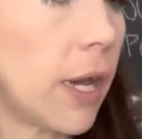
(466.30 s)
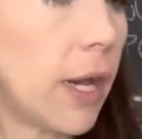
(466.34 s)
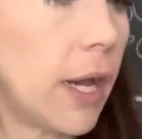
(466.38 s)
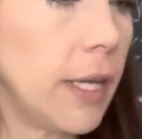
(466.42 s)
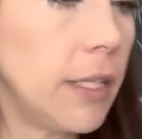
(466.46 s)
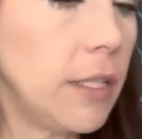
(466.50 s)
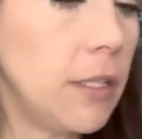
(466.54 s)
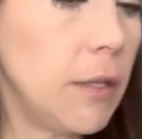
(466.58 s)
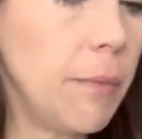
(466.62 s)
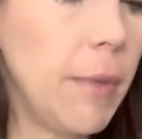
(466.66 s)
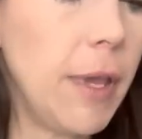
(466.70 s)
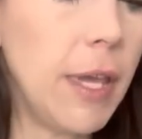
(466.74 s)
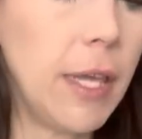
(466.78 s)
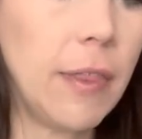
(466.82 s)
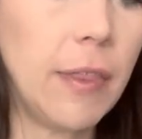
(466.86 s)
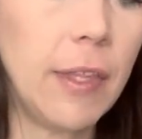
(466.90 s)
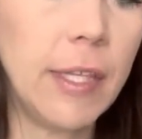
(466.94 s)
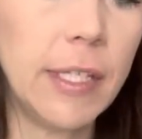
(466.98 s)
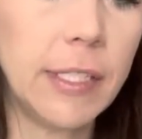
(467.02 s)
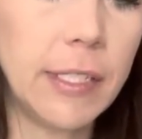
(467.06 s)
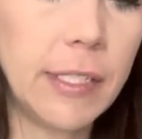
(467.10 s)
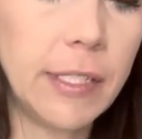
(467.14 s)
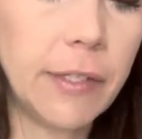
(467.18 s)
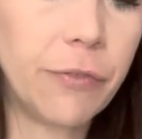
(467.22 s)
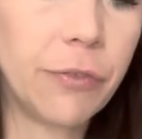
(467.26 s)
like to make
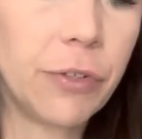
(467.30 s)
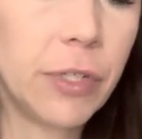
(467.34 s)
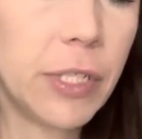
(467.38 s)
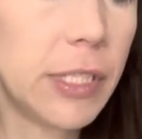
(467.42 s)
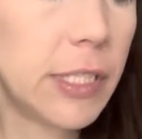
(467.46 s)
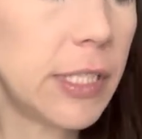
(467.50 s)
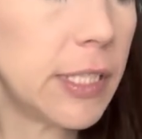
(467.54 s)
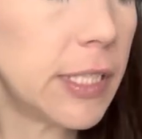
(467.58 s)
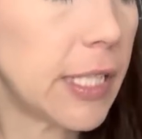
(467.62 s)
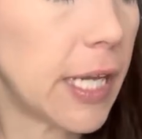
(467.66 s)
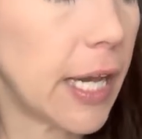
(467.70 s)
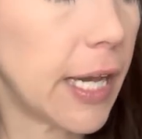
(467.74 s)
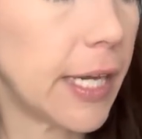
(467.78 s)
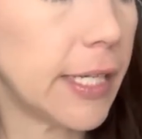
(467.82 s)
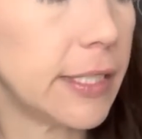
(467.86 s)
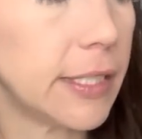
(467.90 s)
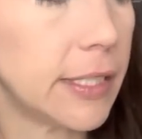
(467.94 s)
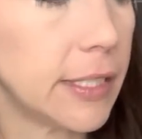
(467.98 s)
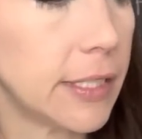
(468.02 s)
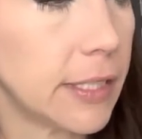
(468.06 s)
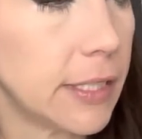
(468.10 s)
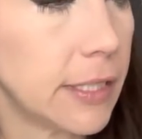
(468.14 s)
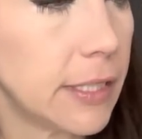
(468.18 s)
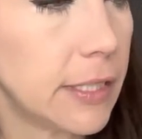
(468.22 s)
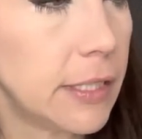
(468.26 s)
these different
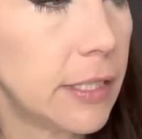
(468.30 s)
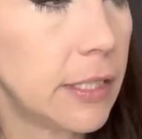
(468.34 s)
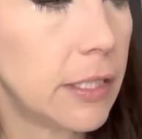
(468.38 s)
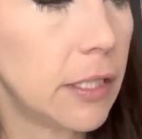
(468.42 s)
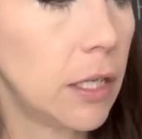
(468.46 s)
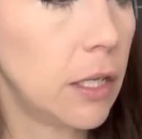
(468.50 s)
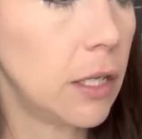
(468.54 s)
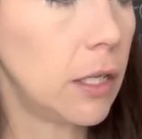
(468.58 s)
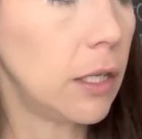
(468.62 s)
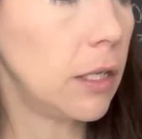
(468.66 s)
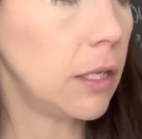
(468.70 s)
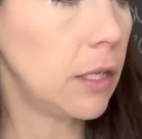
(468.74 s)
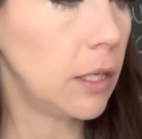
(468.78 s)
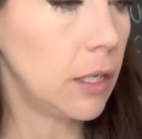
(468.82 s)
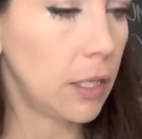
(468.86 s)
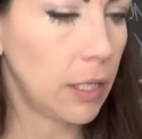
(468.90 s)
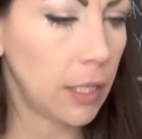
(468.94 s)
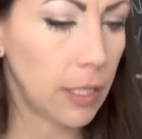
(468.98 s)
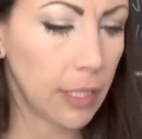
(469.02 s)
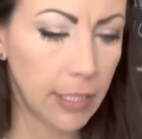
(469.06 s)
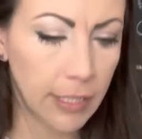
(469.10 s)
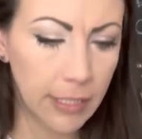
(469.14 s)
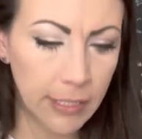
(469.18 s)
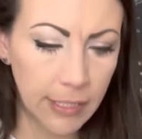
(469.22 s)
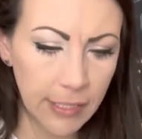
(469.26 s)
sizes,
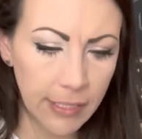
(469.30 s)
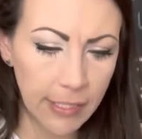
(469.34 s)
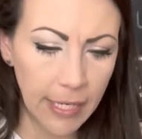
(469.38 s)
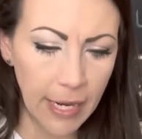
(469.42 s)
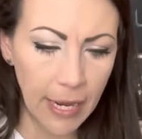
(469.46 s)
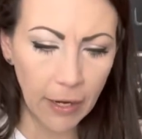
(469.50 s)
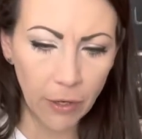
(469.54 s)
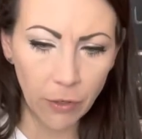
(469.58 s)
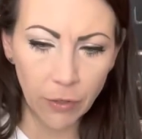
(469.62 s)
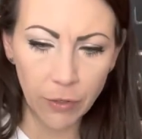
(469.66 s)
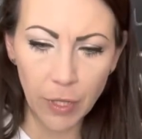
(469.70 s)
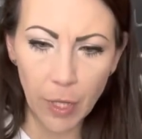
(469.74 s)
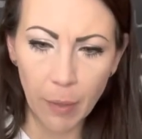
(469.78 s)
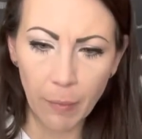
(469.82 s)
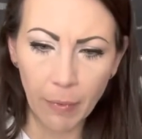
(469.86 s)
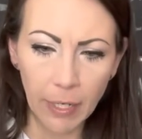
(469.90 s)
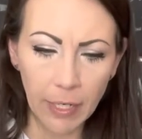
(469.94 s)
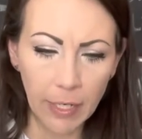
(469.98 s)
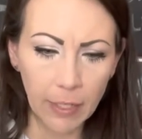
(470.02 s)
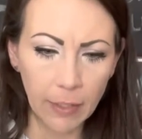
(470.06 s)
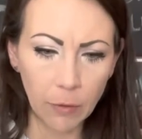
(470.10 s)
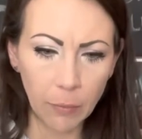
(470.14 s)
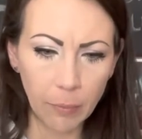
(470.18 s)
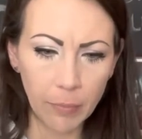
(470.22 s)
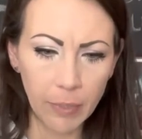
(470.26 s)
stagger them a
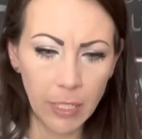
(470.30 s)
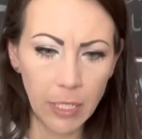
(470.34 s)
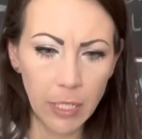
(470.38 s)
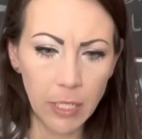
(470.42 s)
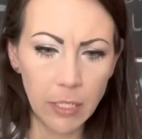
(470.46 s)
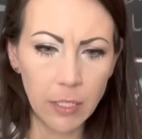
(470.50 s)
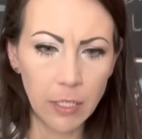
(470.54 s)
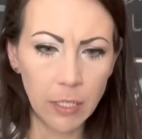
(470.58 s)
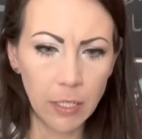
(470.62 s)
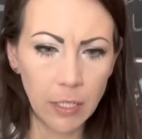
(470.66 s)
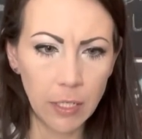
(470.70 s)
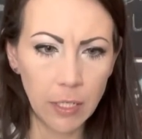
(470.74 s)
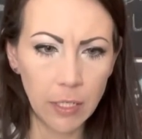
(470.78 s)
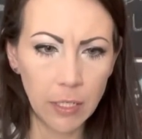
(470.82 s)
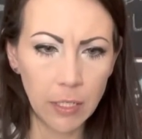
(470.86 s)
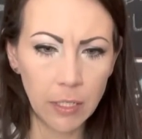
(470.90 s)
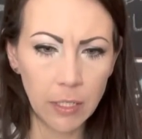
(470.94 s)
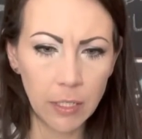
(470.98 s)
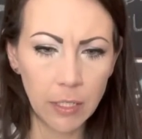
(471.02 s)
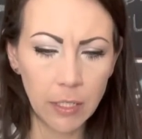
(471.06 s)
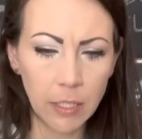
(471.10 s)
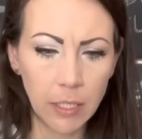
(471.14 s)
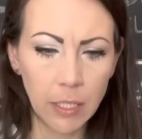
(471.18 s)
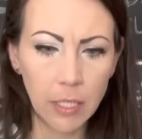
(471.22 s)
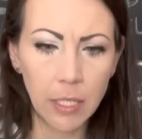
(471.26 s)
little bit.
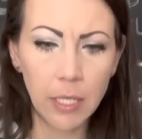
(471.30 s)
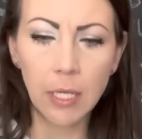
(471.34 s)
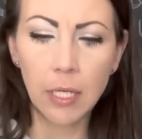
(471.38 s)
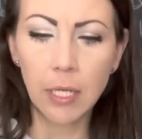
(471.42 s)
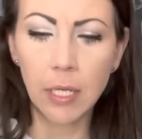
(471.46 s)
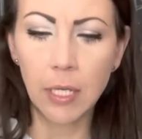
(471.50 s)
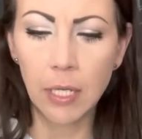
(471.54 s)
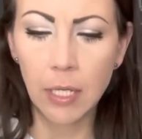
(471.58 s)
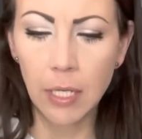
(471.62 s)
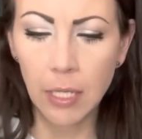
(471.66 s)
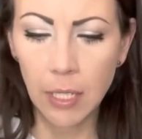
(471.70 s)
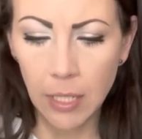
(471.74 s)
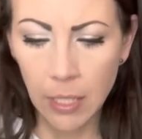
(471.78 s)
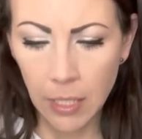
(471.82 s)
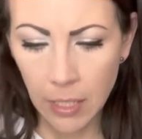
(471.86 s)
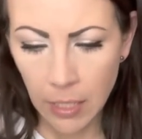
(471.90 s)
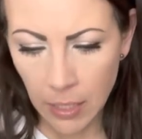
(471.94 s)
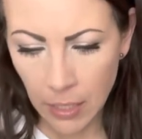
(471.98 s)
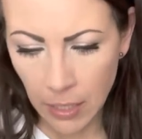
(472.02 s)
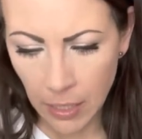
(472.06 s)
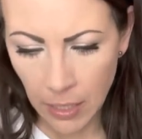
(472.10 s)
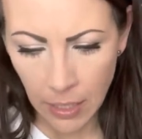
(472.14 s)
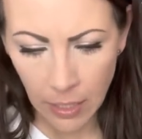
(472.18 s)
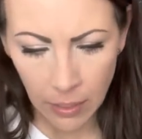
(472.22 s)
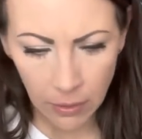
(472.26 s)

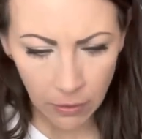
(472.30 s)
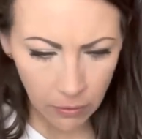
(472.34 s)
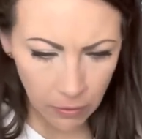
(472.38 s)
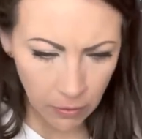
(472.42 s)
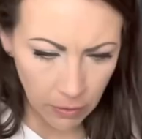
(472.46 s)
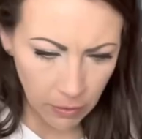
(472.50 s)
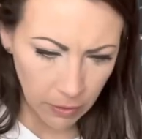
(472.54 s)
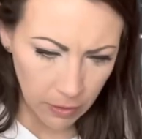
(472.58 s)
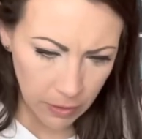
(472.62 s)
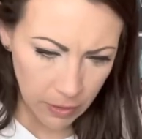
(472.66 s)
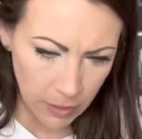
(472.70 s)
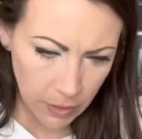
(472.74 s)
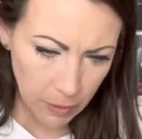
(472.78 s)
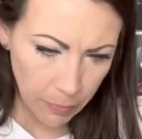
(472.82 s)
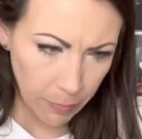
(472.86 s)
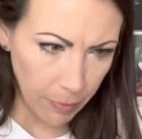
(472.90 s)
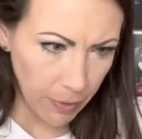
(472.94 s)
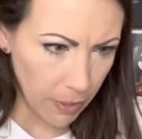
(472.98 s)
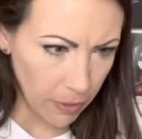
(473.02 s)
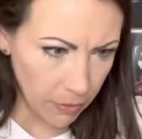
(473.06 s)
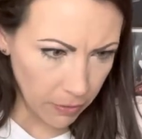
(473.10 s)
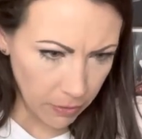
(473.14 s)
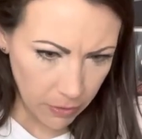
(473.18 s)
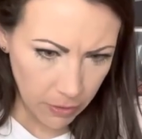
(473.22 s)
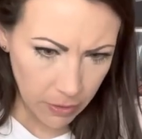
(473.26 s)
That looks
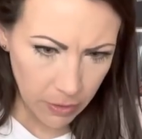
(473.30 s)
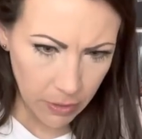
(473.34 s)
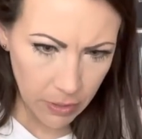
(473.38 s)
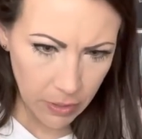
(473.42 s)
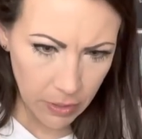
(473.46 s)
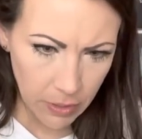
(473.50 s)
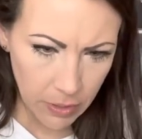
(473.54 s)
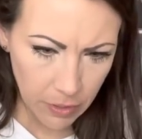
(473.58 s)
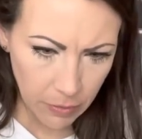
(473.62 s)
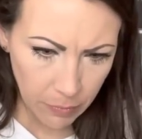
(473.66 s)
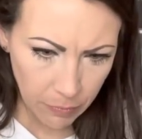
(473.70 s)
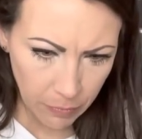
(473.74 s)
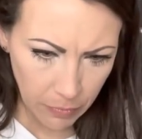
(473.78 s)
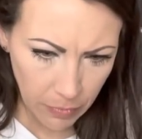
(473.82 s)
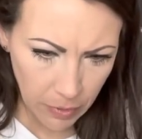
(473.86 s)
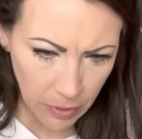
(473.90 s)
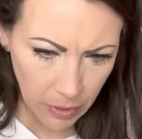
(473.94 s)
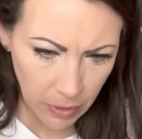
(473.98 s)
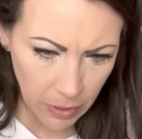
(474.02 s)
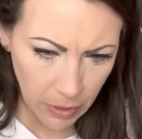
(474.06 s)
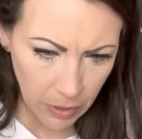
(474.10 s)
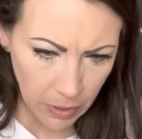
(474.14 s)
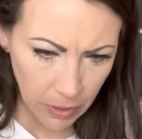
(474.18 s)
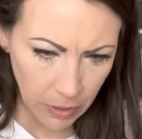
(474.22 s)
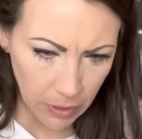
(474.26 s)
about good to
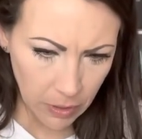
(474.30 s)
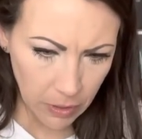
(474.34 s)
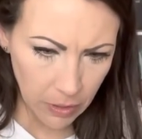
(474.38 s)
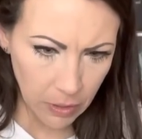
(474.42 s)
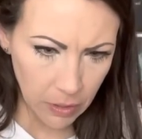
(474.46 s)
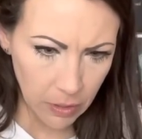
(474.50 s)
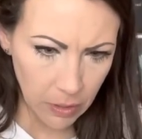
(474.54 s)
me.